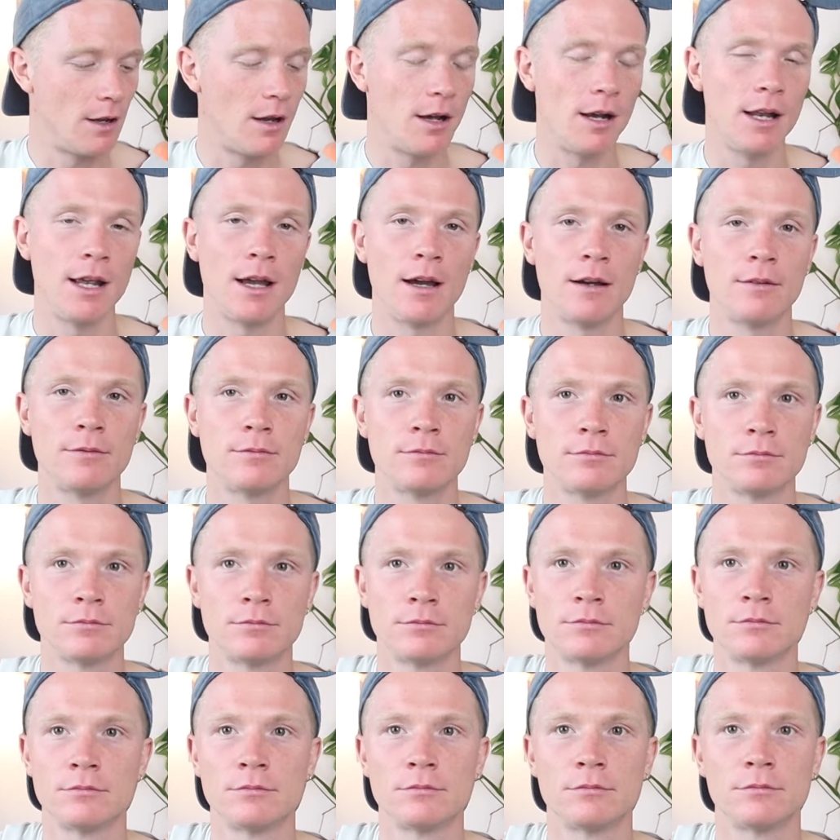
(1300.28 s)
earlier.
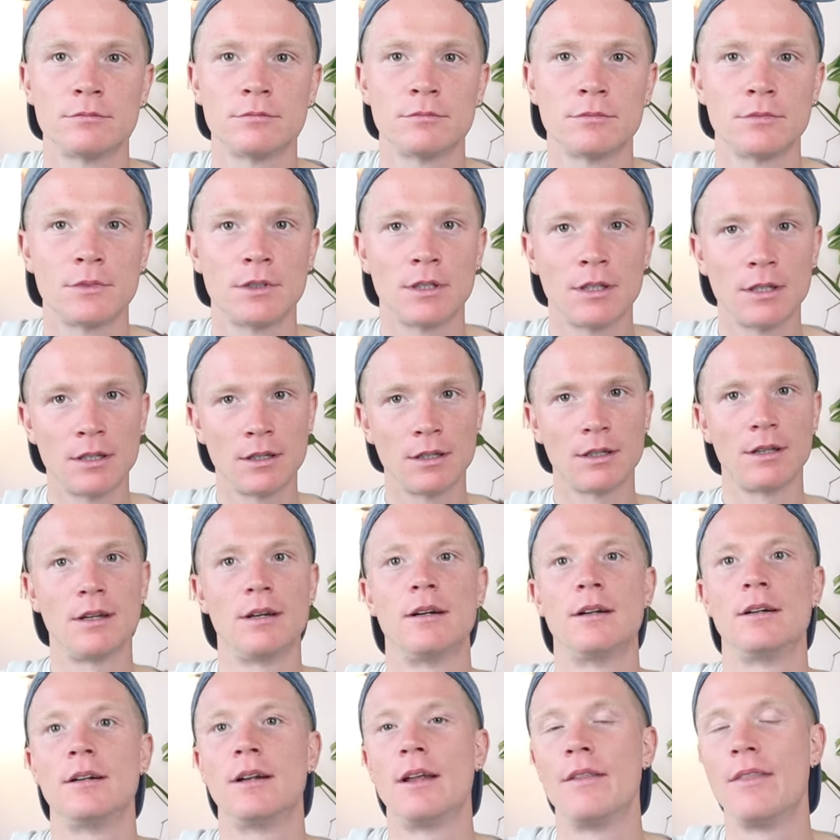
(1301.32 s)

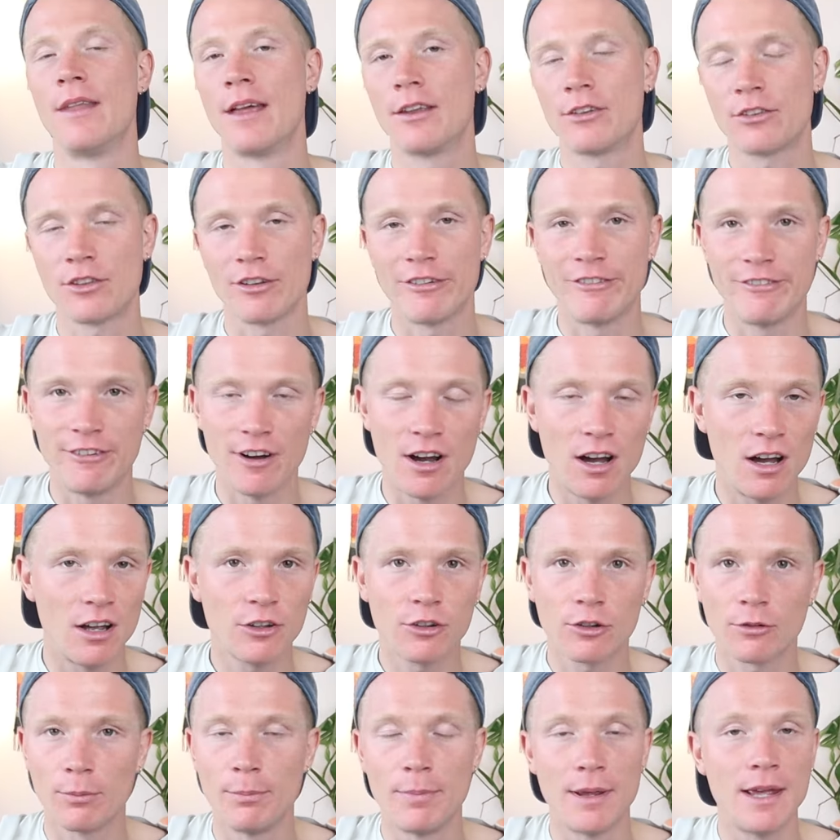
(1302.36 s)
And that's the
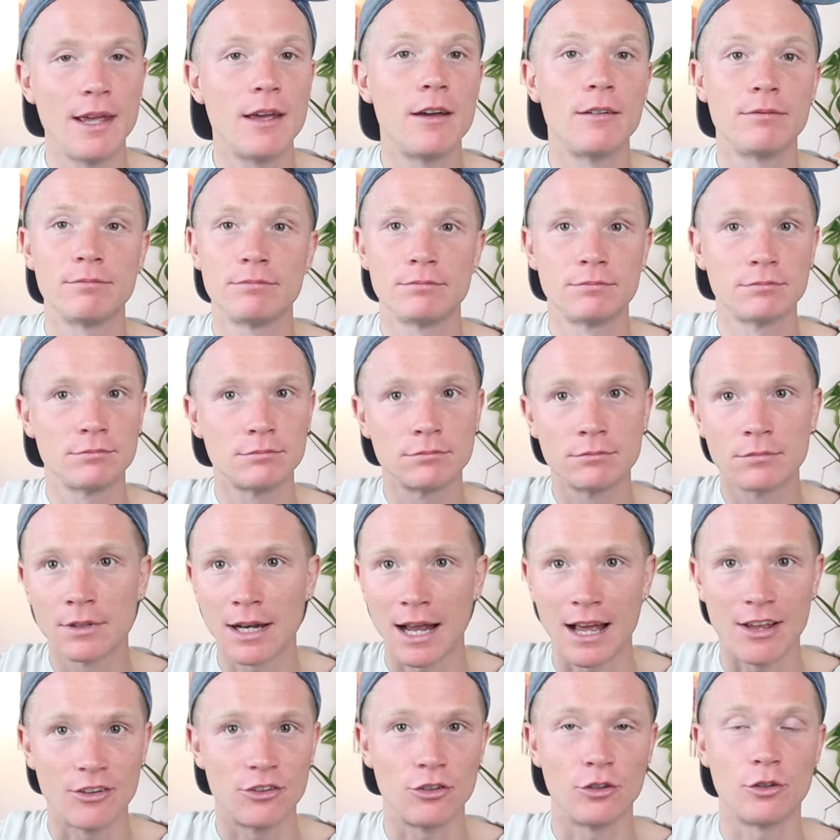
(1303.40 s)
first bit,
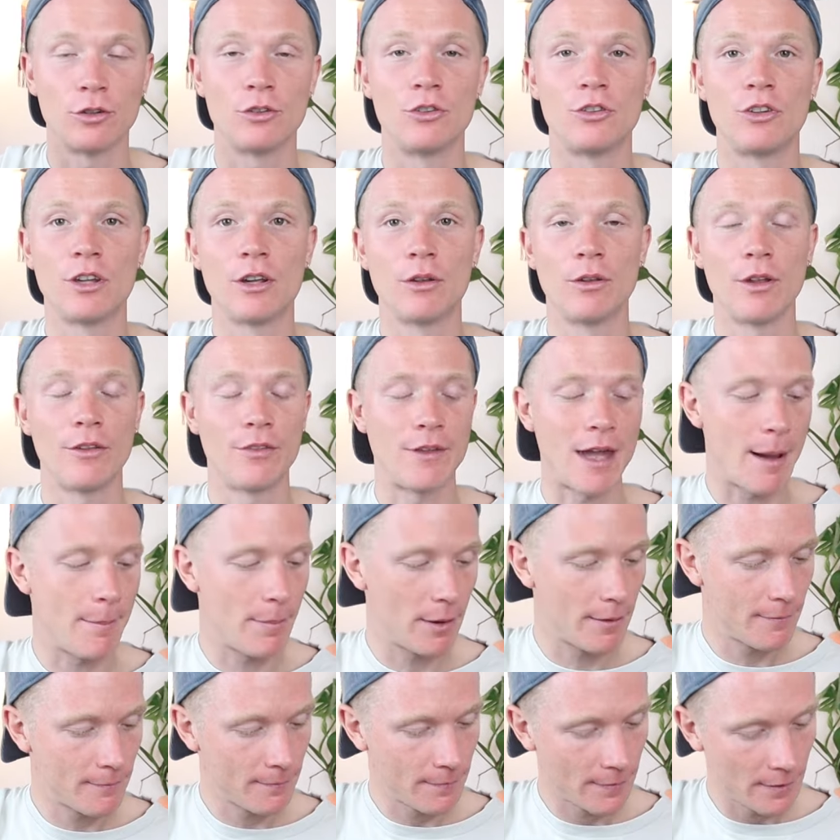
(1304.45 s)
as you can see on the
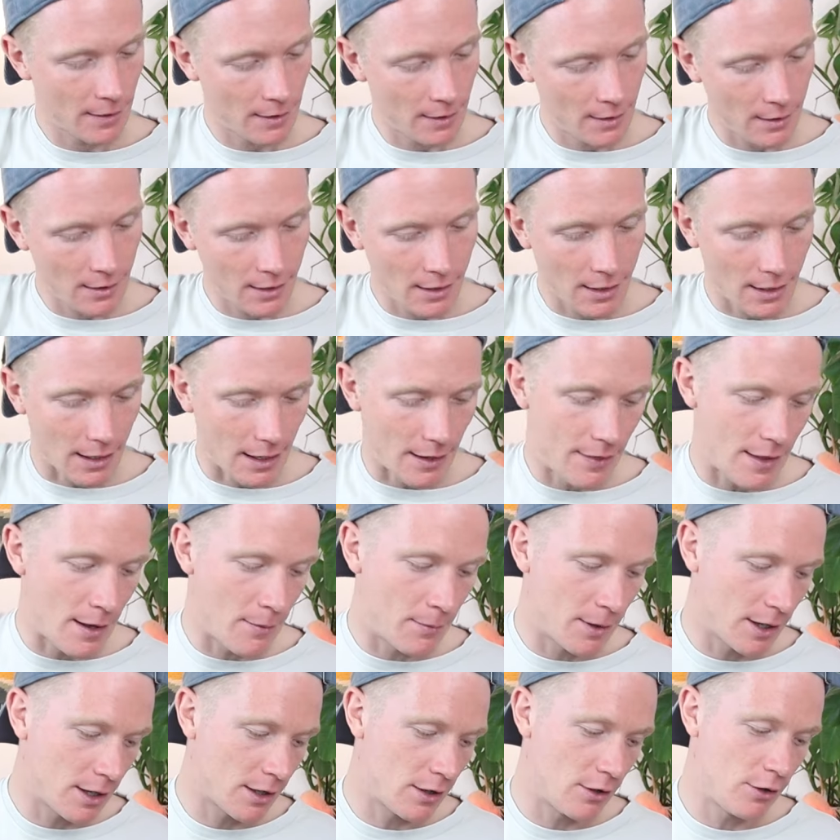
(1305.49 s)
tab. And
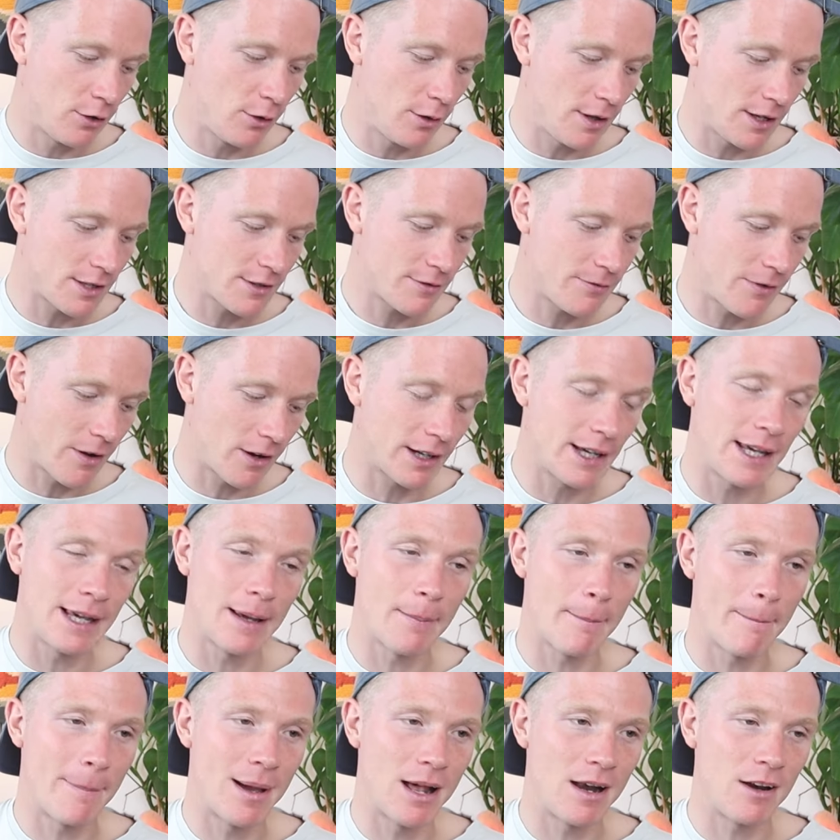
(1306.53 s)
then we're going to do this funky
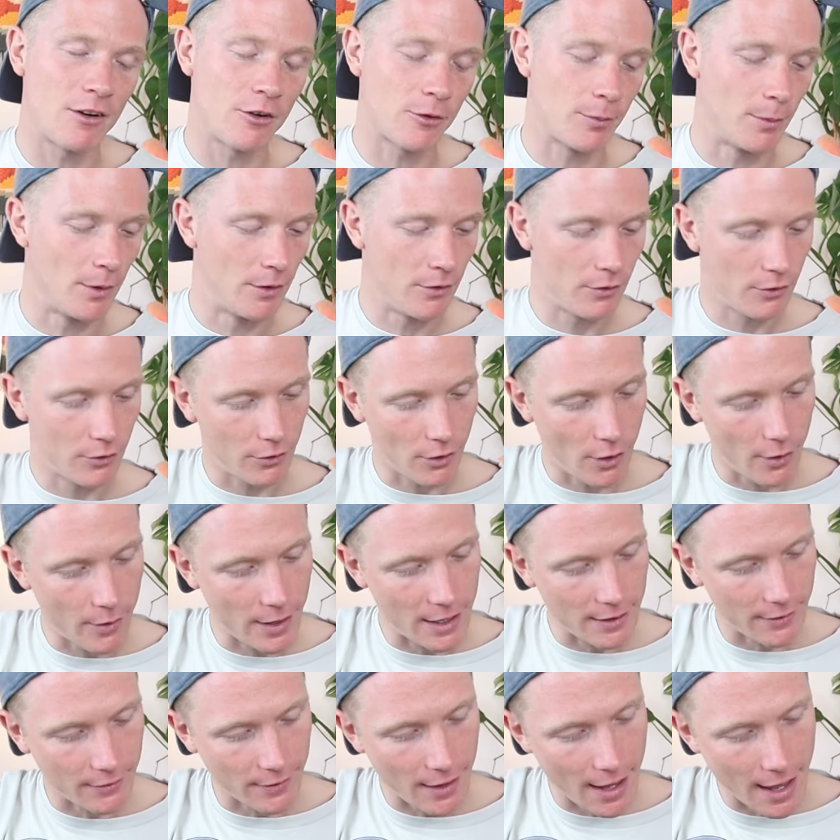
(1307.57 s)
embellishment. So
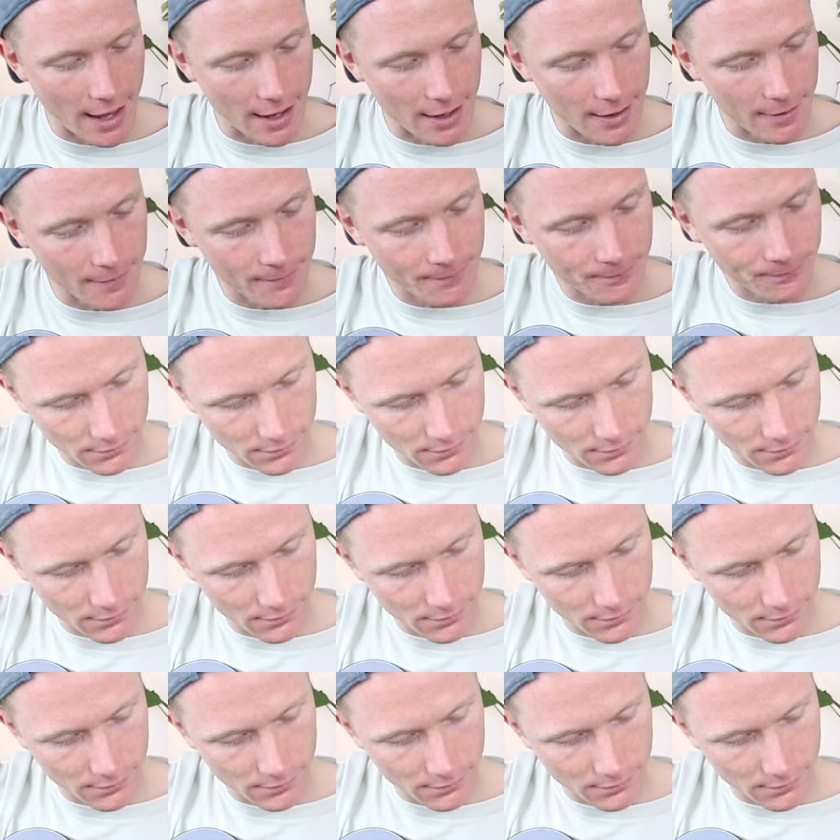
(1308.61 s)
it's a,